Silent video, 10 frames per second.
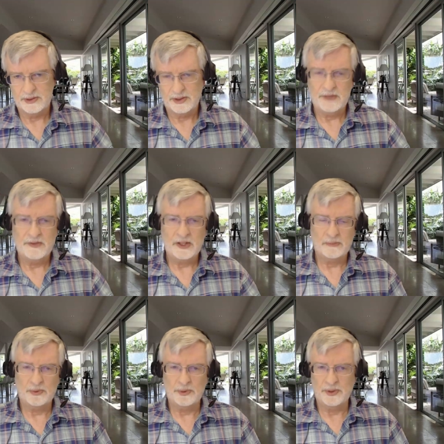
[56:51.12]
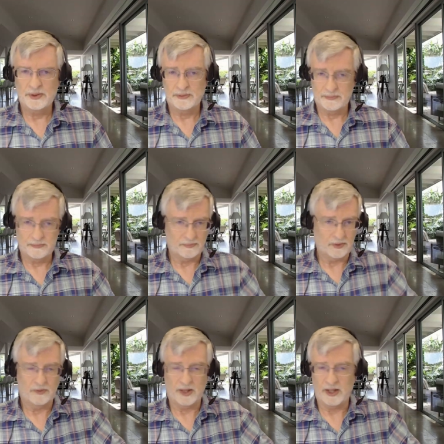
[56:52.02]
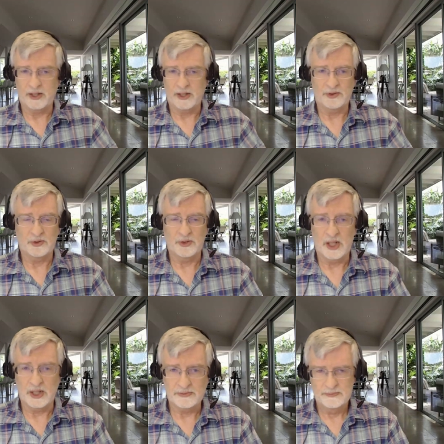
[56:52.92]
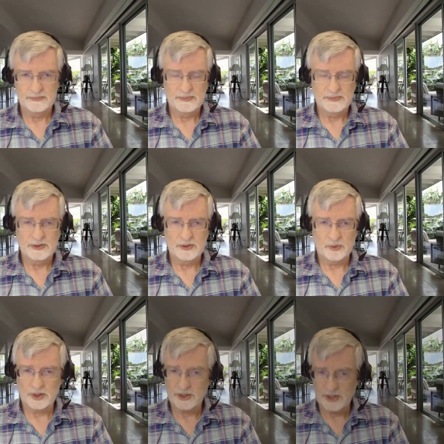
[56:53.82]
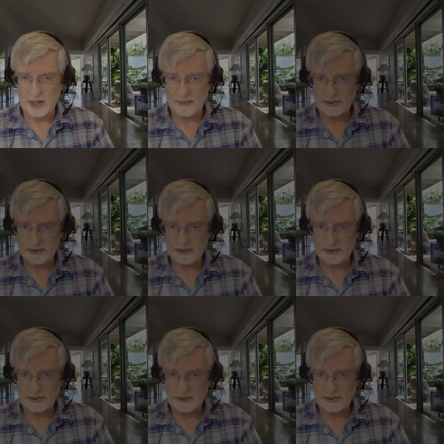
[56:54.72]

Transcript: Even at the point of laying down your own life in order to stop it.